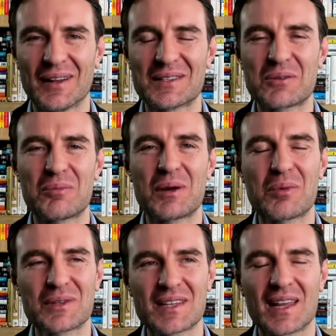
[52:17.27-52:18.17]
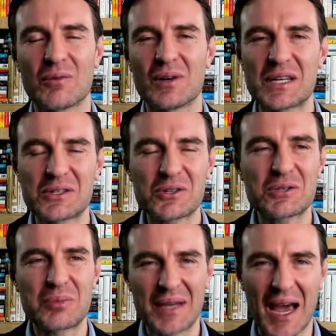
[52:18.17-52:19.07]
And some people say that, will you
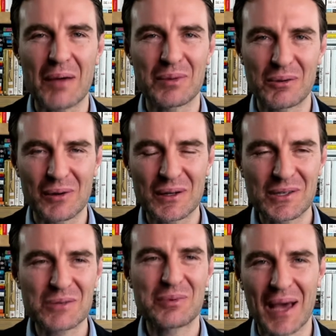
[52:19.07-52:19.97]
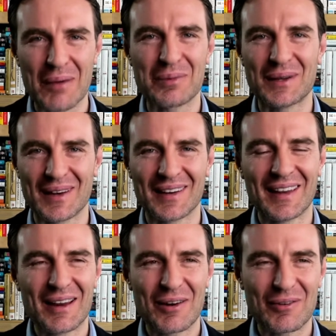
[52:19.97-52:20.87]
just be happy? Will you just be happy and
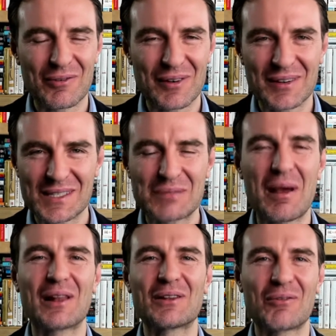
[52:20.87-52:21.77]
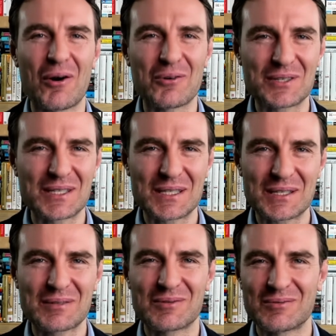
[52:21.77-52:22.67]
smell the
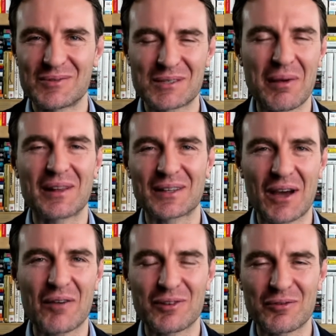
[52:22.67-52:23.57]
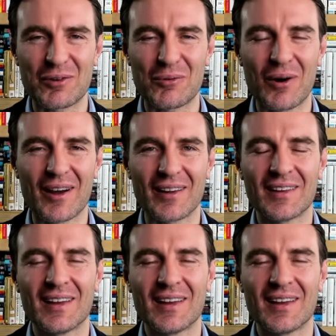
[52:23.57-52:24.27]
roses, smell the coffee for a while?